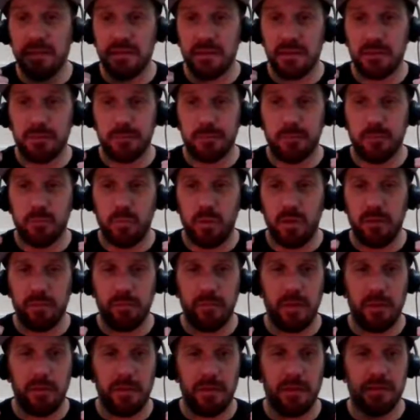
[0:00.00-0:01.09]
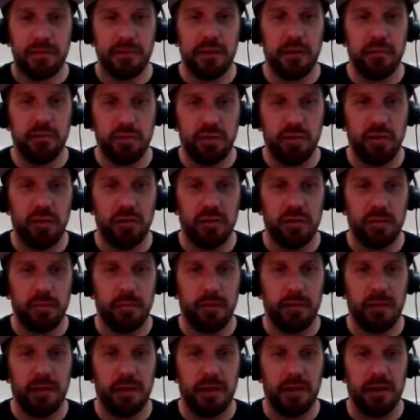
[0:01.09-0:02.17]
is with me being so shocked
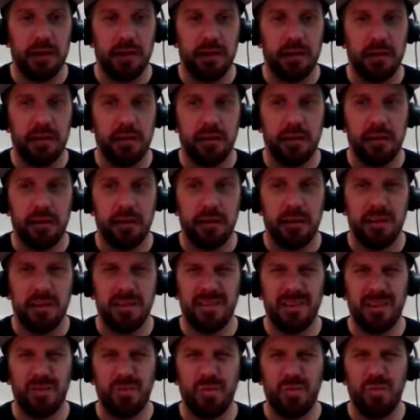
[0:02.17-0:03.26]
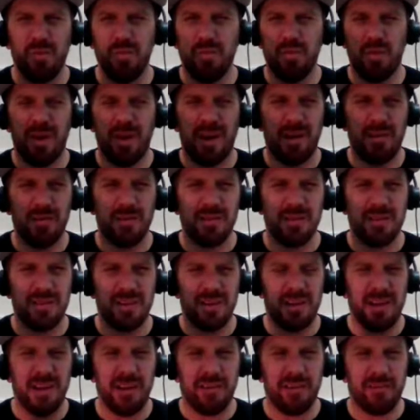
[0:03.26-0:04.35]
by that, it's like, well, how does
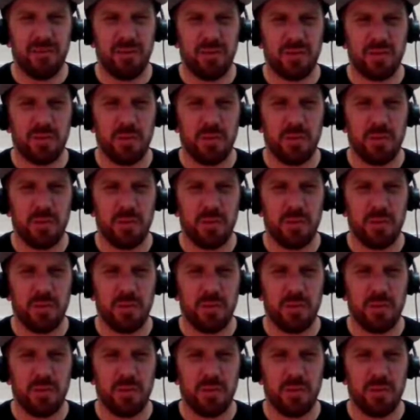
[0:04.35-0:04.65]
like an 11 or